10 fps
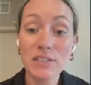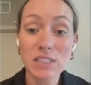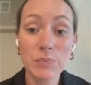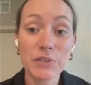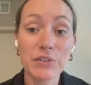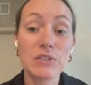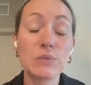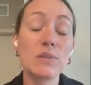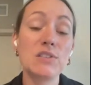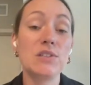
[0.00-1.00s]
PAWfessor
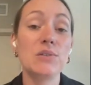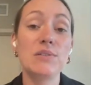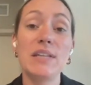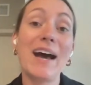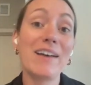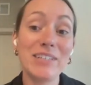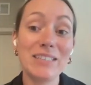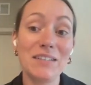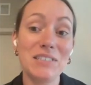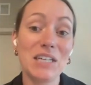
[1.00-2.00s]
Bruce will do the
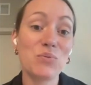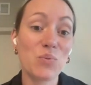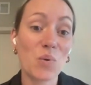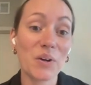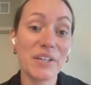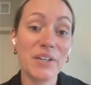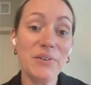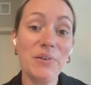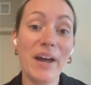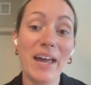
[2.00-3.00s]
heavy lifting for
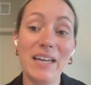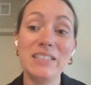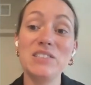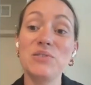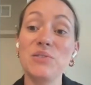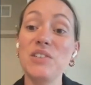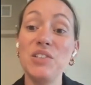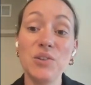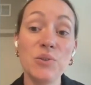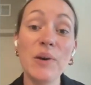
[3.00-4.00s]
you, and
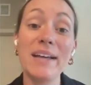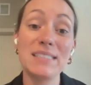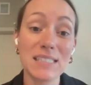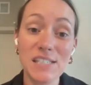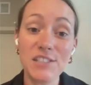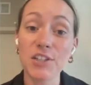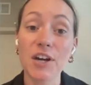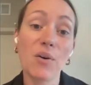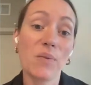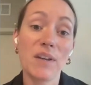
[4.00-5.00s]
you as the
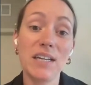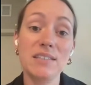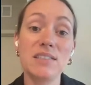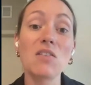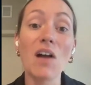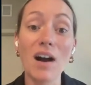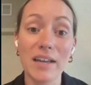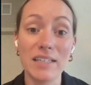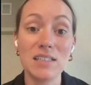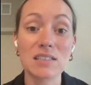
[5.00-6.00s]
teacher only need to
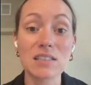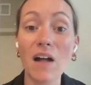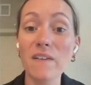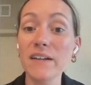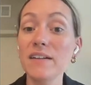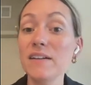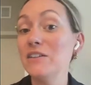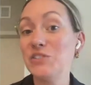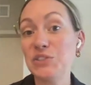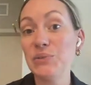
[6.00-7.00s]
log into Scholar
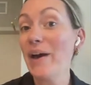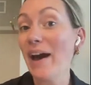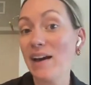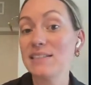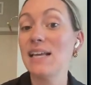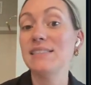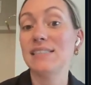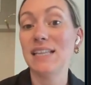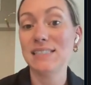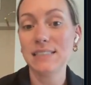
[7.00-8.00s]
to
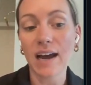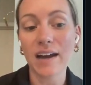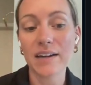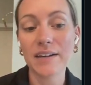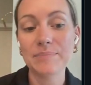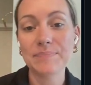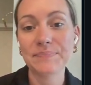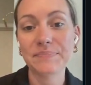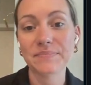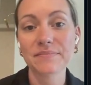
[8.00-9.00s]
access this data.
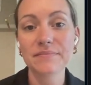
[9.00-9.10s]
